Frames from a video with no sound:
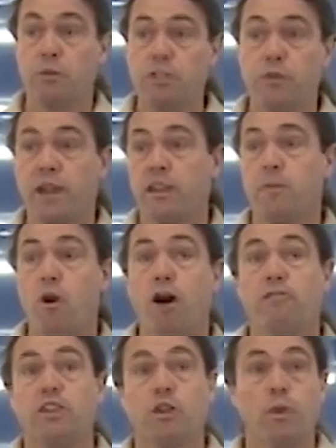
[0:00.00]
redirect them
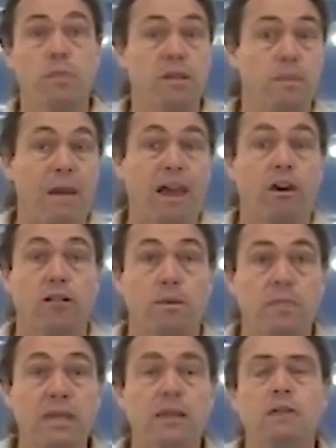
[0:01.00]
off the equipment and back
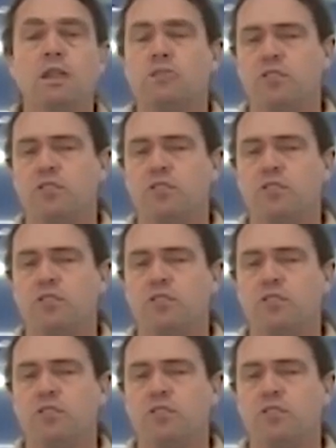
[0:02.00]
onto me.